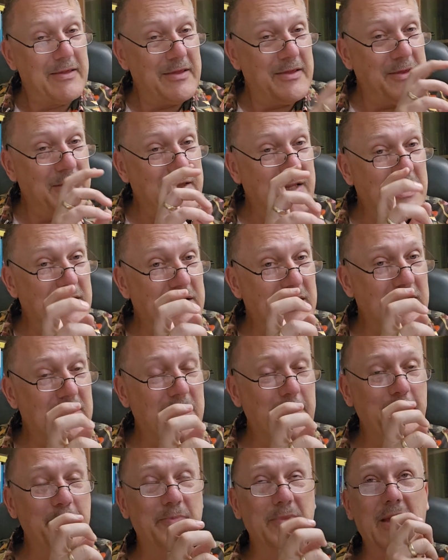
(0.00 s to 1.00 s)
This
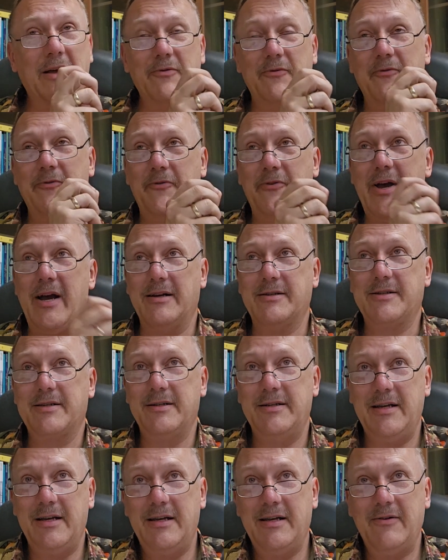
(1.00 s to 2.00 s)
is that
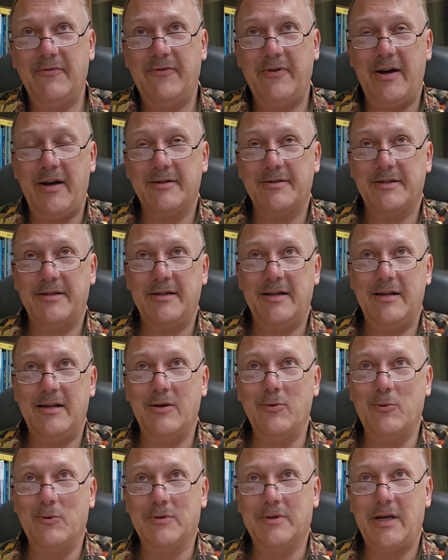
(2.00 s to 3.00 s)
fascinating,
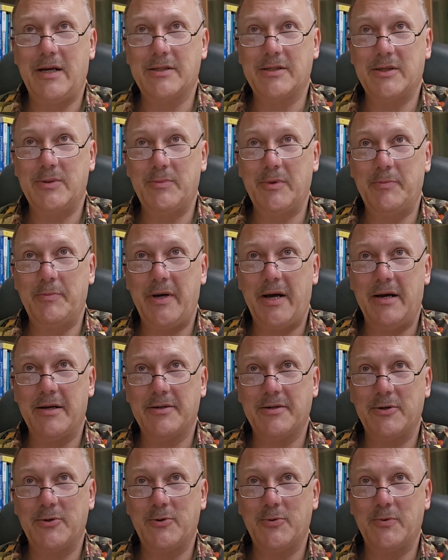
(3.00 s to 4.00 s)
fascinating Old Testament
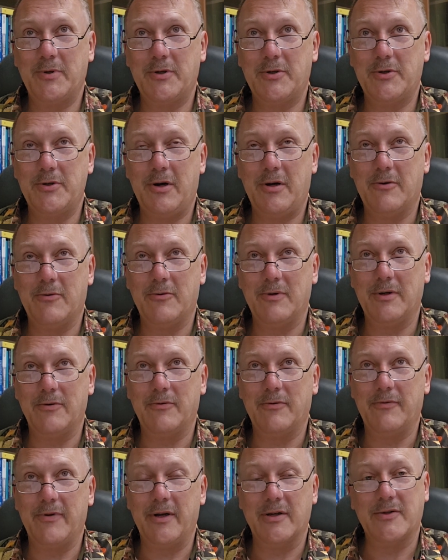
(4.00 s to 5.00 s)
passage, which not only
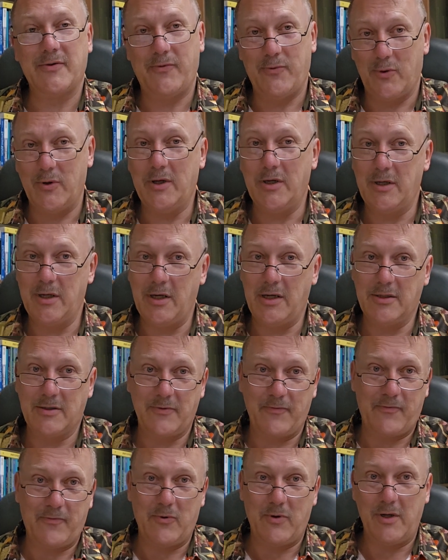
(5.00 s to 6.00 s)
reflects 40 days
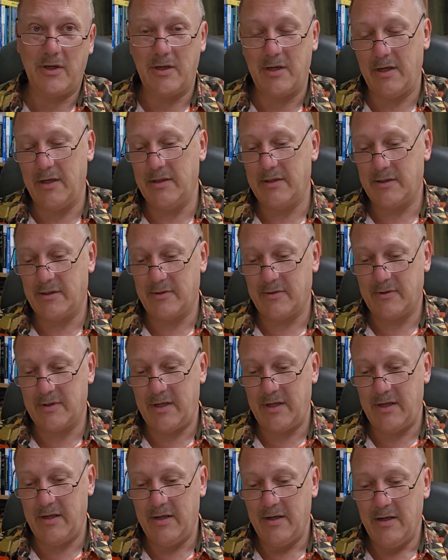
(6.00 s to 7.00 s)
and 40 nights,
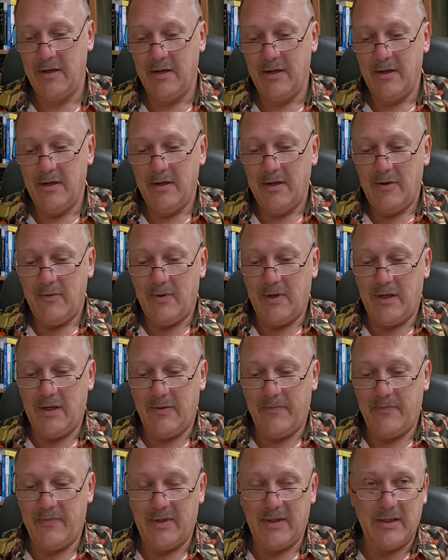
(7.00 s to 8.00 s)
okay,
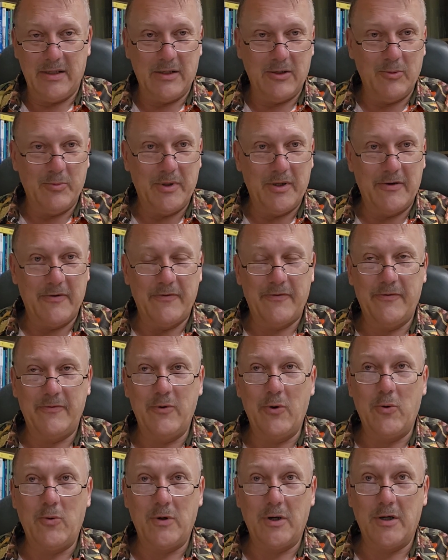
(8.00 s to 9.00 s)
well, a little bit of
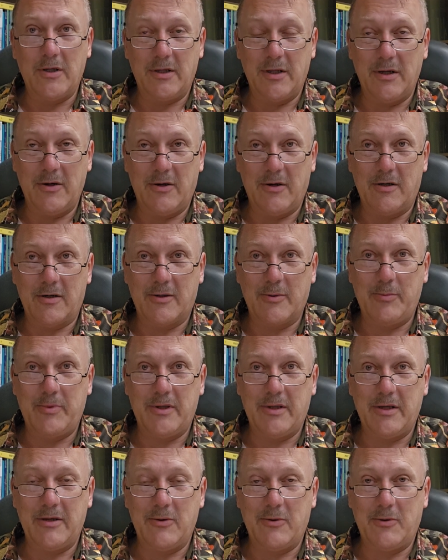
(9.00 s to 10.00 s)
Noah and the ark,
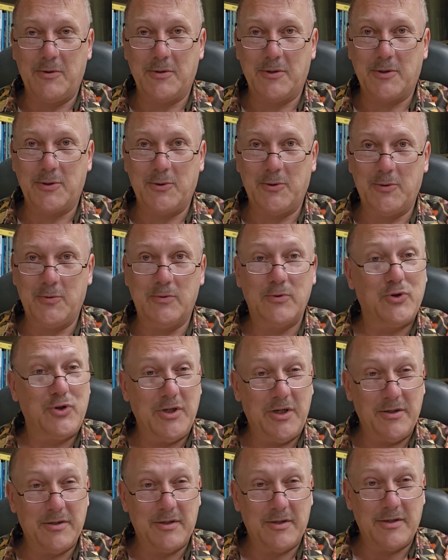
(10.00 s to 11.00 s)
but then also
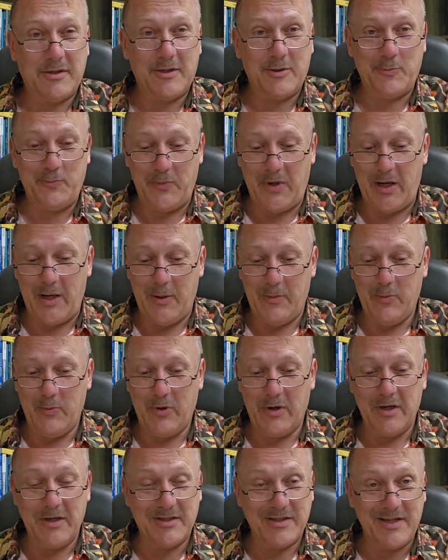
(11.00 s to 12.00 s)
Jesus, um,
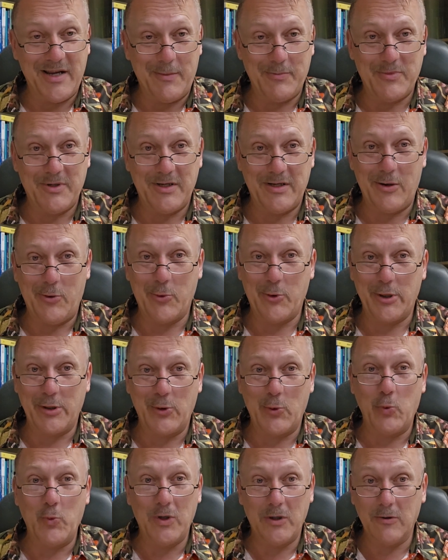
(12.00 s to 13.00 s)
where he's tempted out in
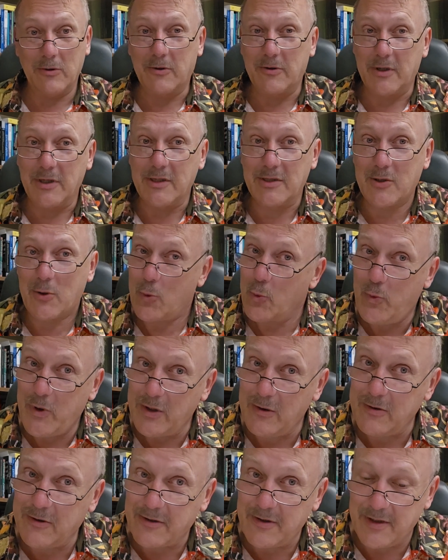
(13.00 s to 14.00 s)
the wilderness. The
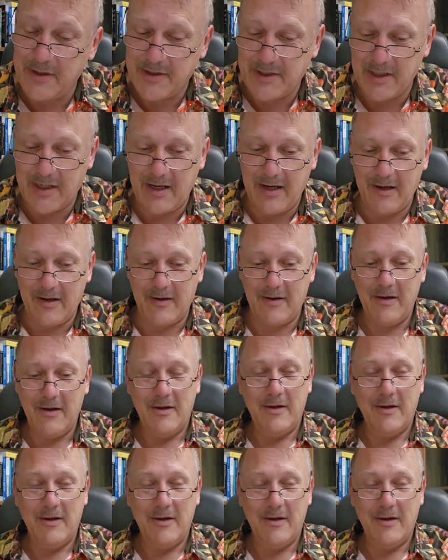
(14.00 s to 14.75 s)
wilderness again